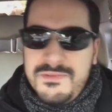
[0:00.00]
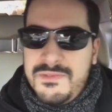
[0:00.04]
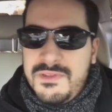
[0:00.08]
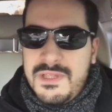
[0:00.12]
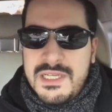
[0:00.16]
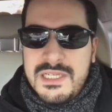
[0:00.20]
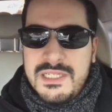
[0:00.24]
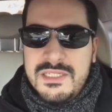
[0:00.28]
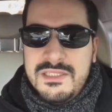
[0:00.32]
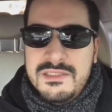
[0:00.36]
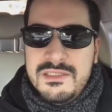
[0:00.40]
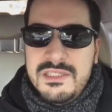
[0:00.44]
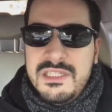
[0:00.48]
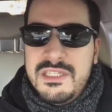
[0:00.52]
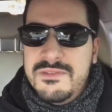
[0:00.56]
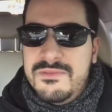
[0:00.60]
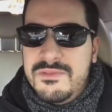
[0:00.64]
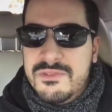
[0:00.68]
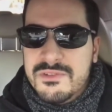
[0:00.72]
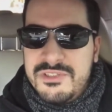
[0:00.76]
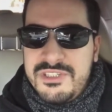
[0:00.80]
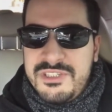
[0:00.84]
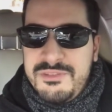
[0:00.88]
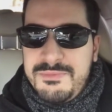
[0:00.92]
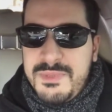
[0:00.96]
like Need
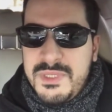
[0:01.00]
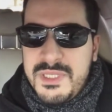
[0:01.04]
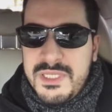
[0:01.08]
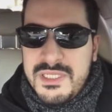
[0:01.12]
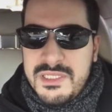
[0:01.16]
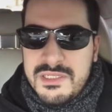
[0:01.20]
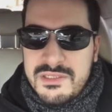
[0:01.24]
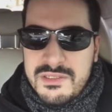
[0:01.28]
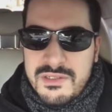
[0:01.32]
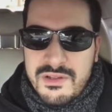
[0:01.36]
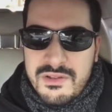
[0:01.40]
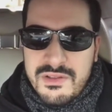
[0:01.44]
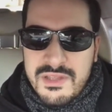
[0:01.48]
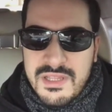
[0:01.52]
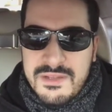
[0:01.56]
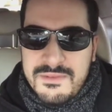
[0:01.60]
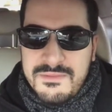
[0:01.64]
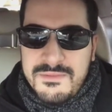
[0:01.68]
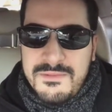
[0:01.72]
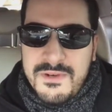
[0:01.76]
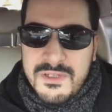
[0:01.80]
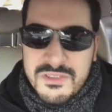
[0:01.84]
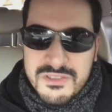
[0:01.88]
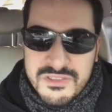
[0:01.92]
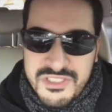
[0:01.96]
for Speed and all that
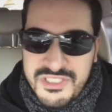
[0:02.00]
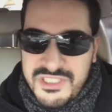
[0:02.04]
fun